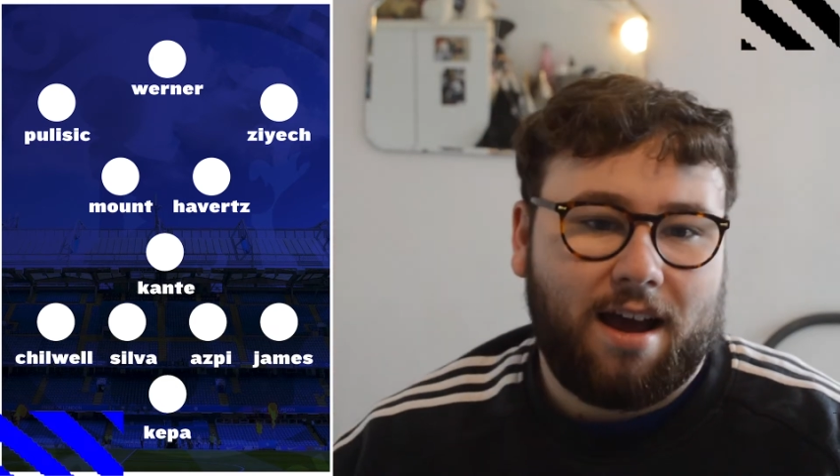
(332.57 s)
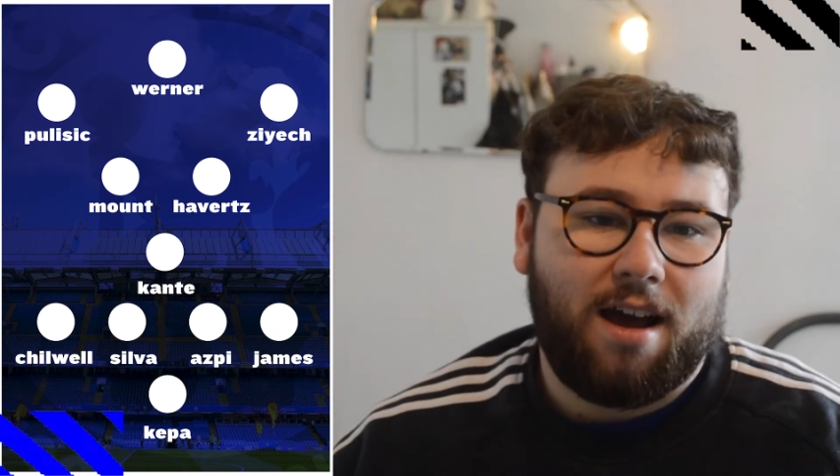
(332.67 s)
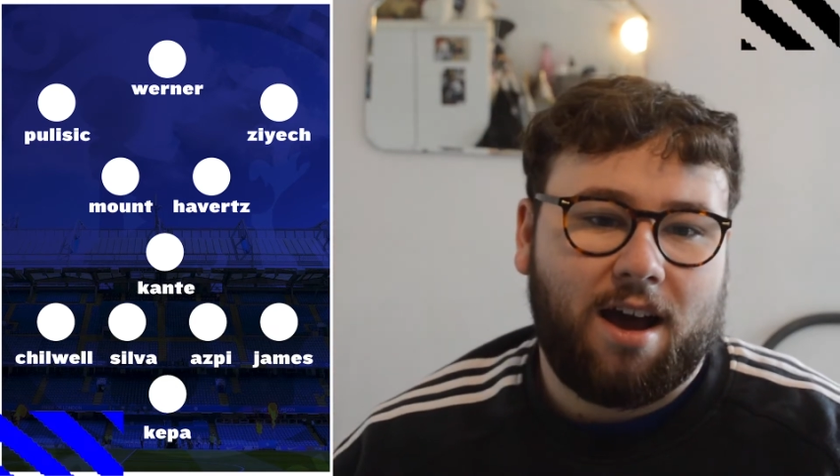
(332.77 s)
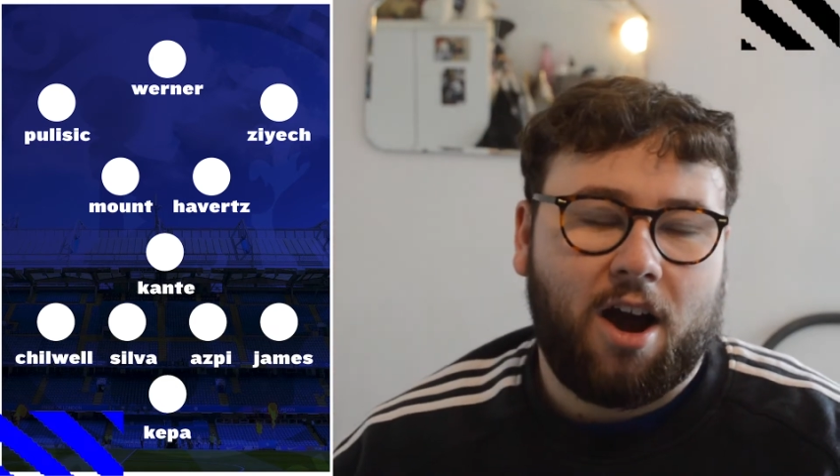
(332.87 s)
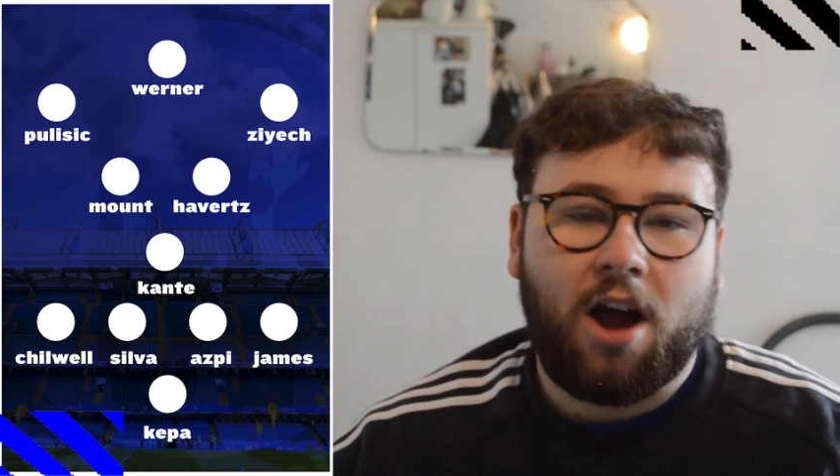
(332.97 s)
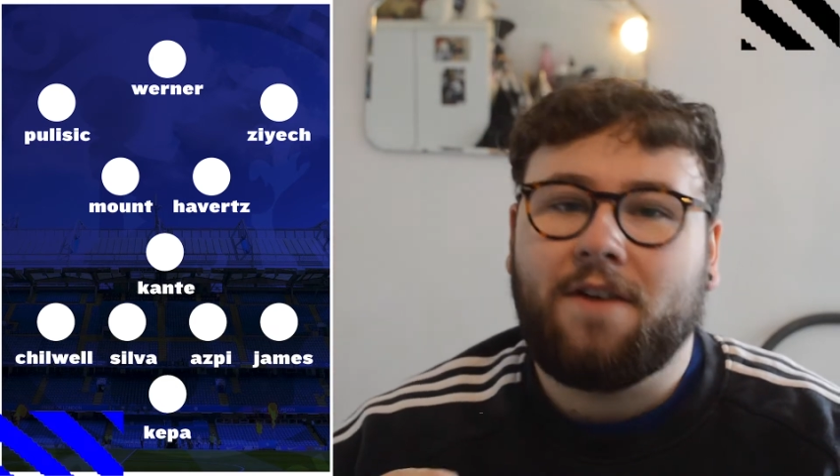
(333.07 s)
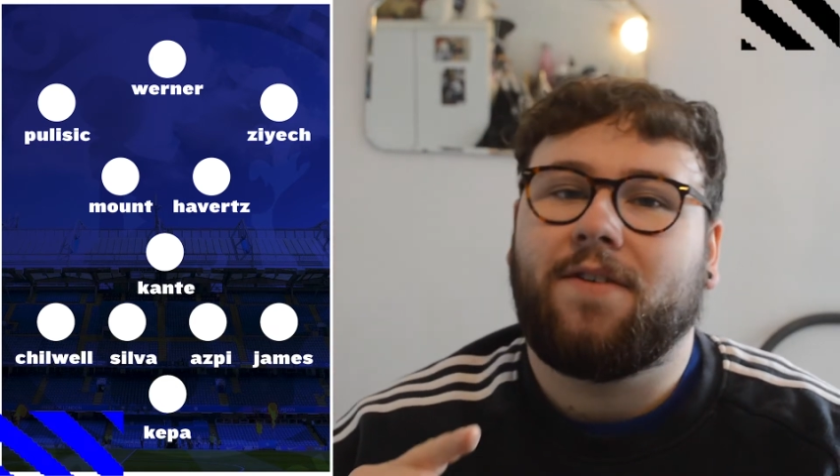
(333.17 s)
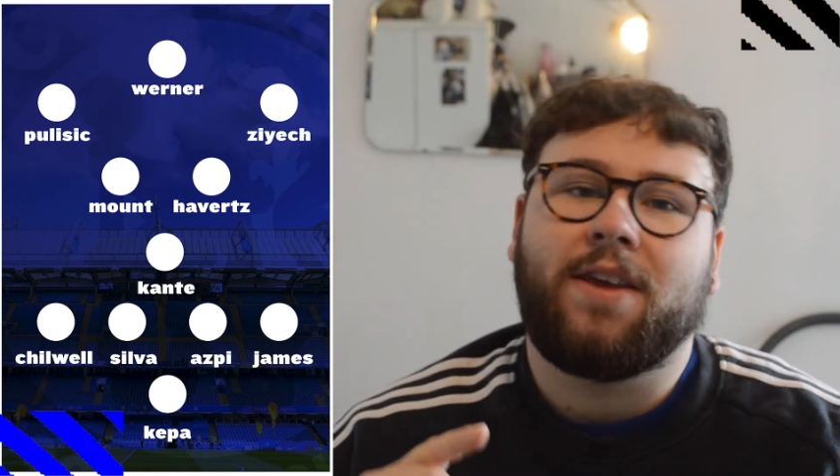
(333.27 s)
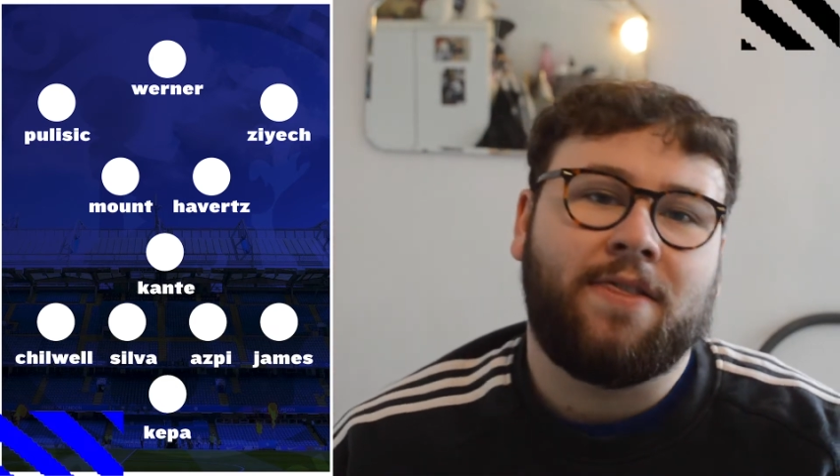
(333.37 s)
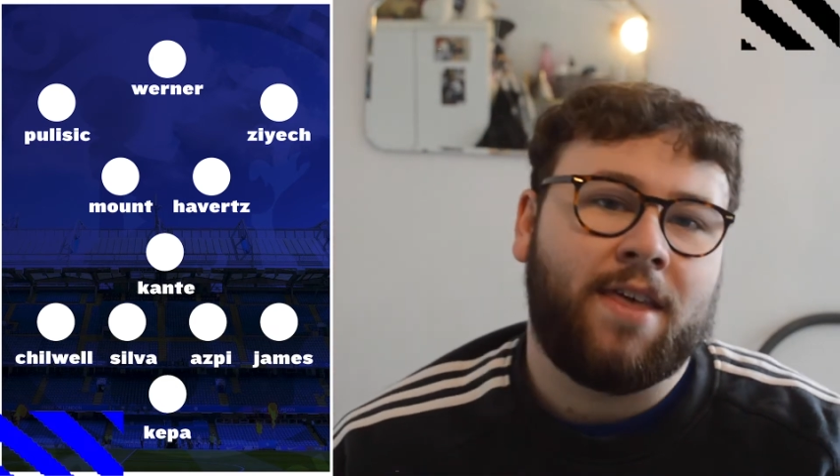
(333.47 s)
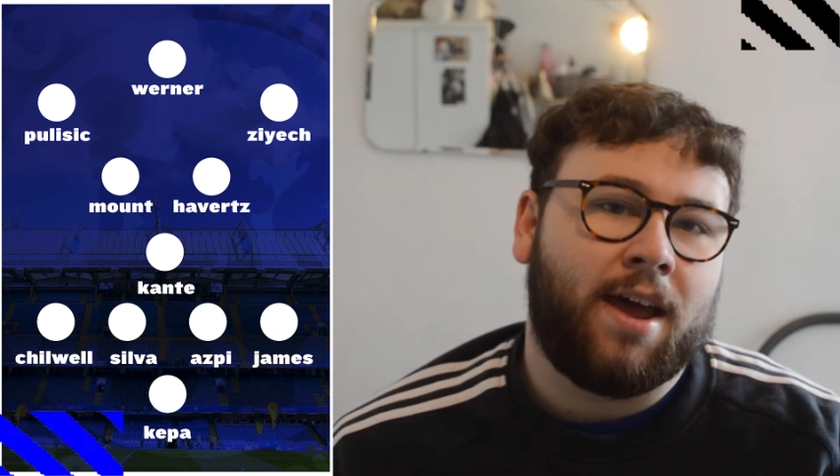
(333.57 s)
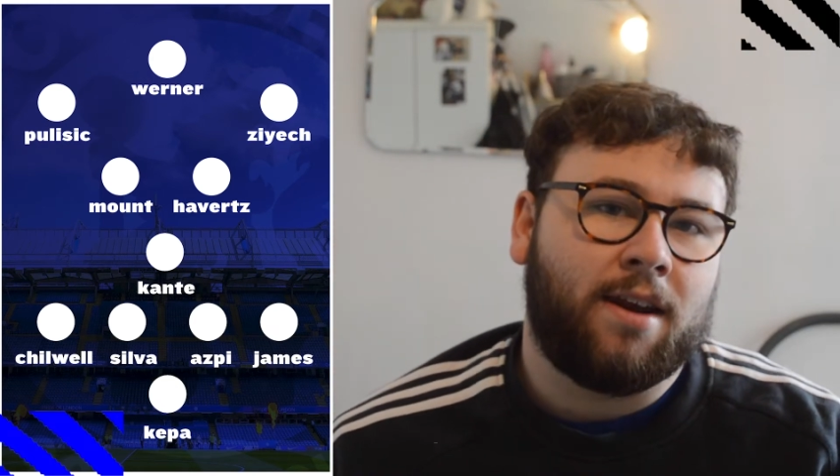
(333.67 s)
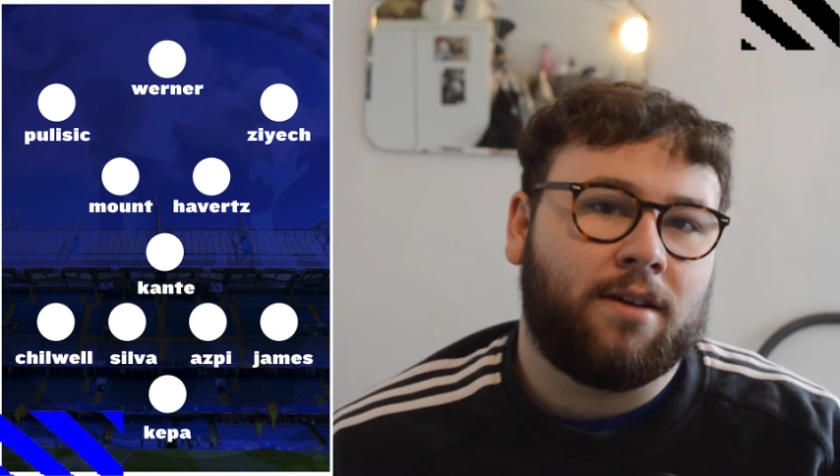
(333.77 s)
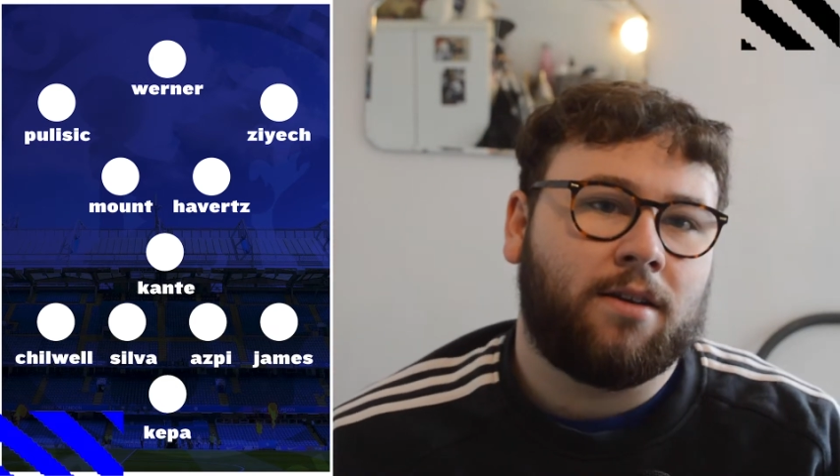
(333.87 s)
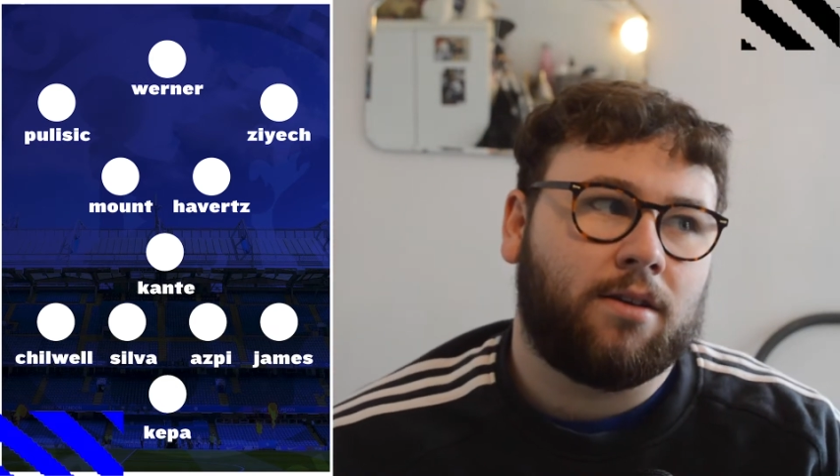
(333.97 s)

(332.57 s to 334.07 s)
I think then,